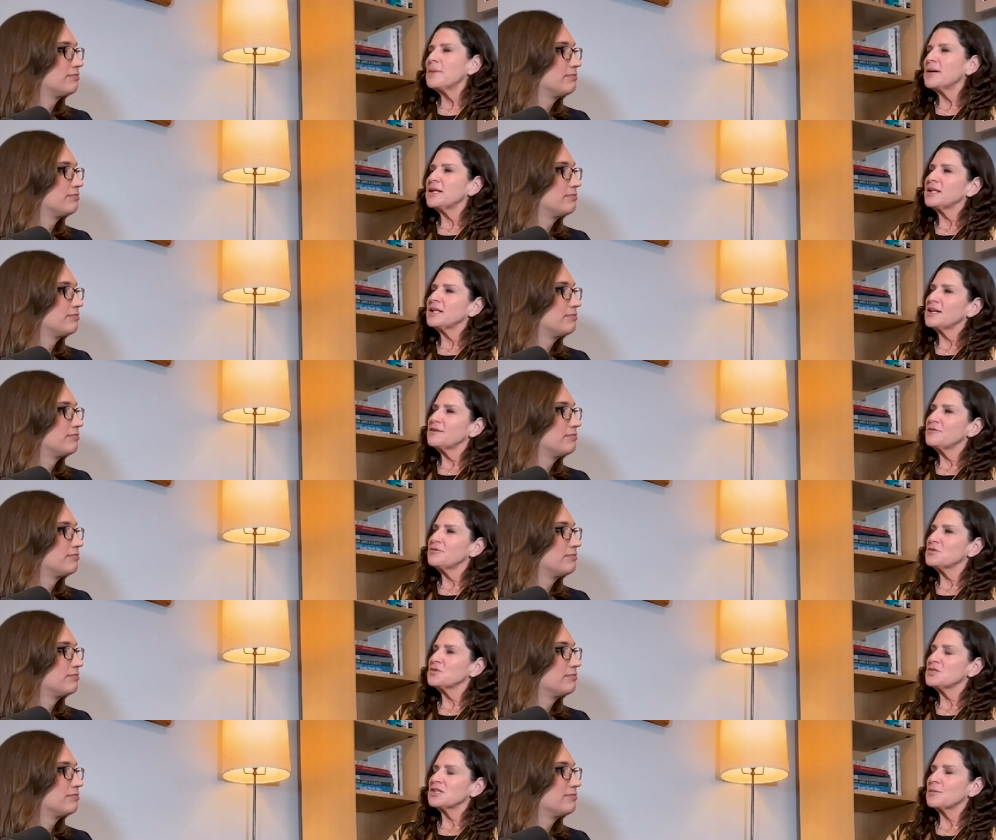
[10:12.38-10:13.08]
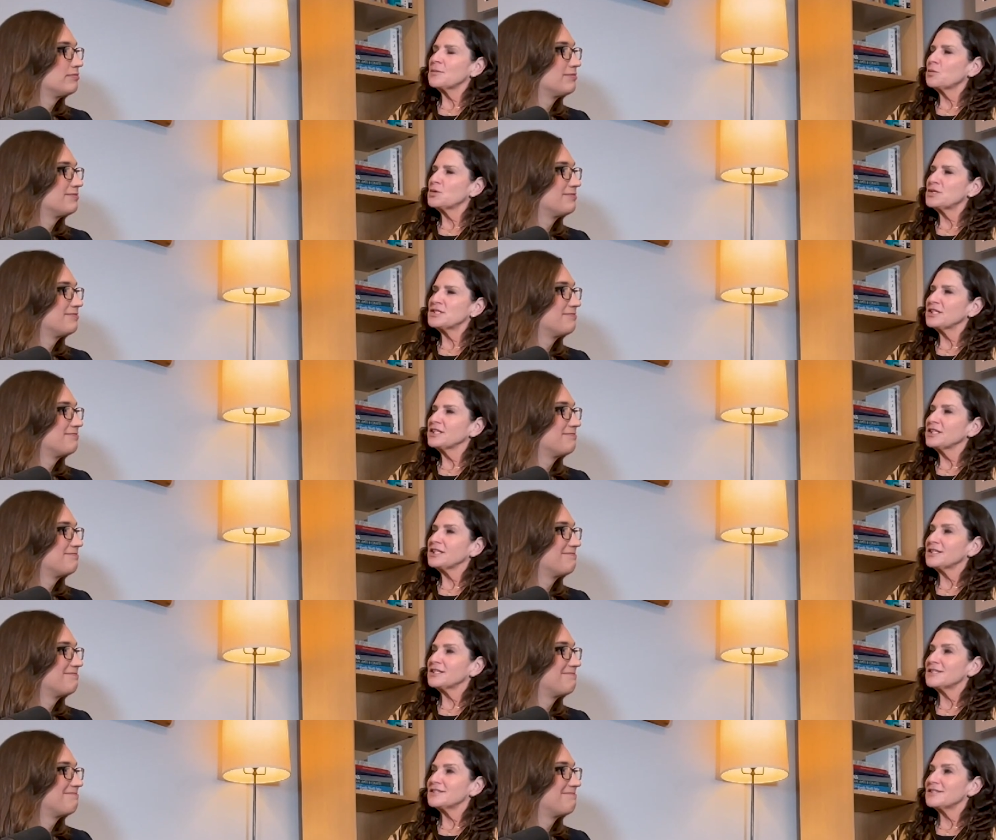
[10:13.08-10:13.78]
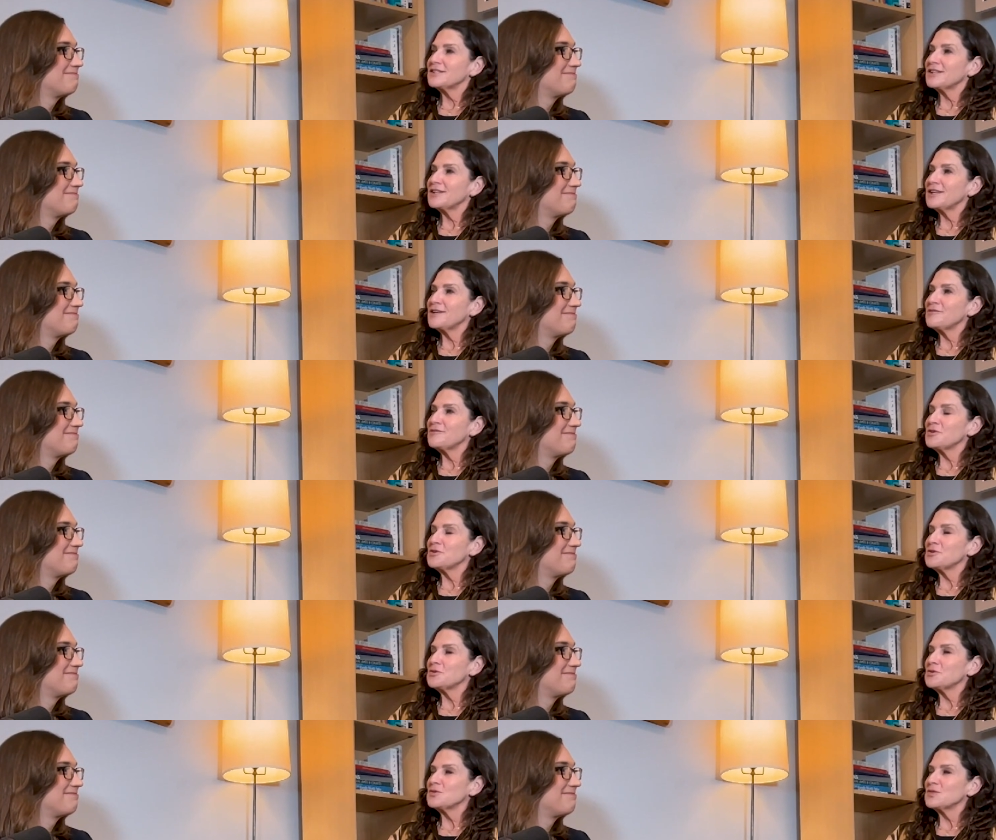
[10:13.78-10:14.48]
Speaker 1: but it gave you some resilience. It gave
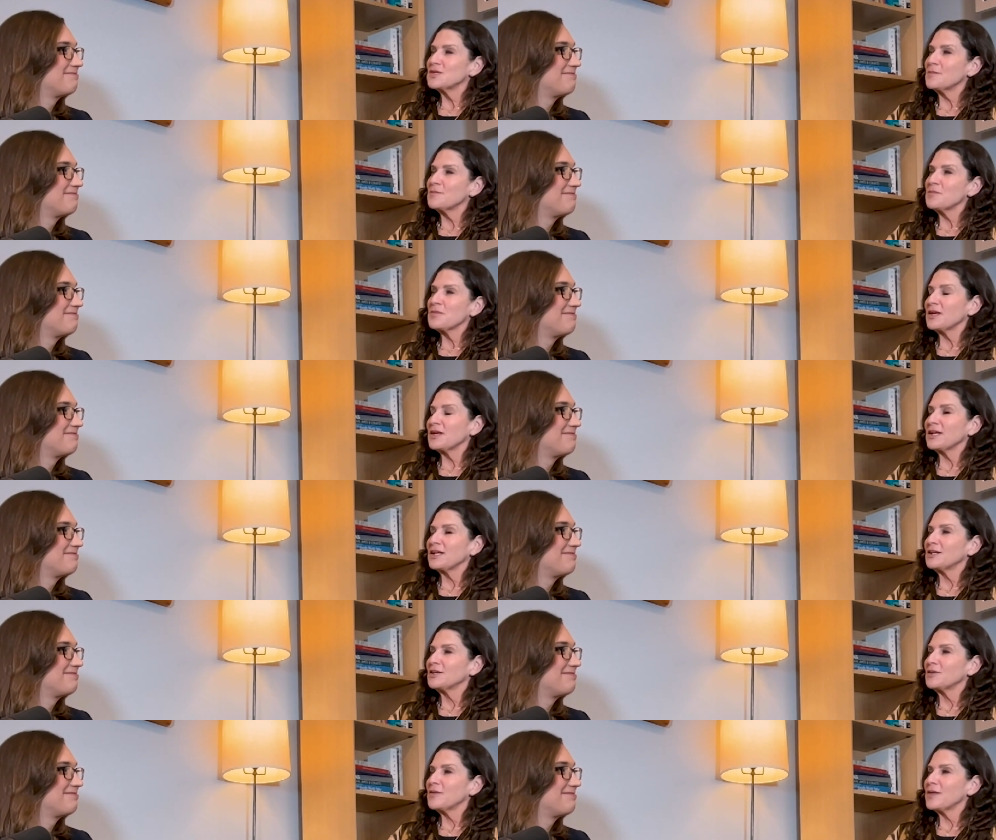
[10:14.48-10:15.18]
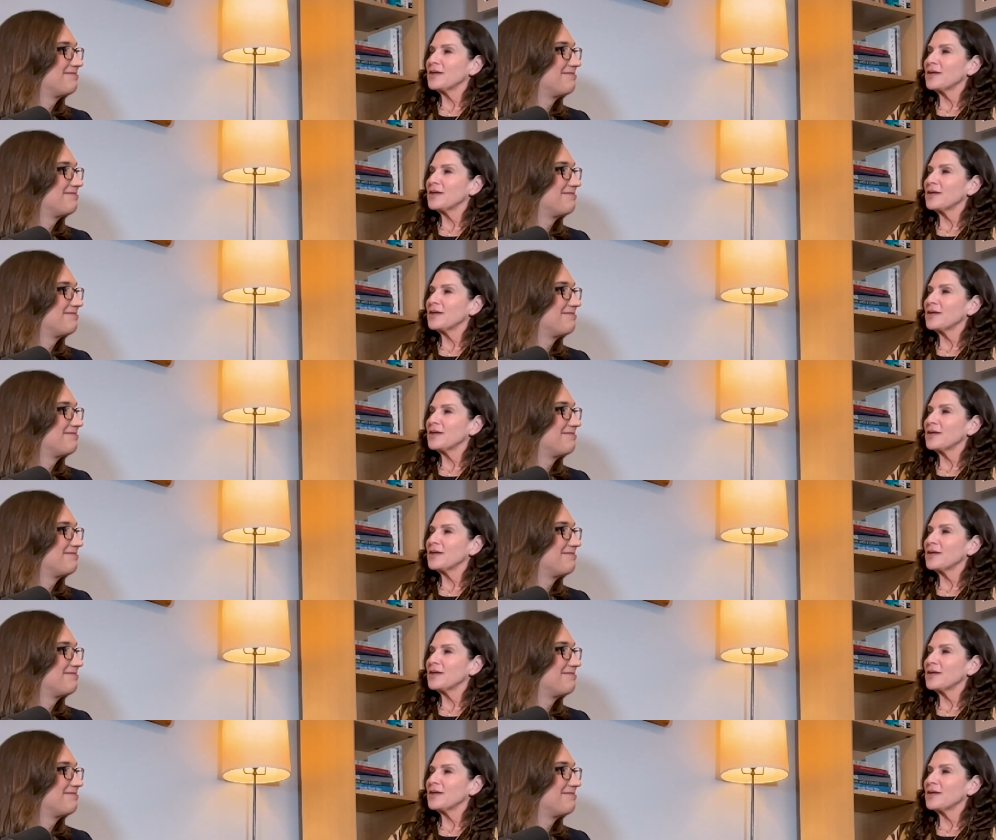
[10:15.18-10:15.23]
you something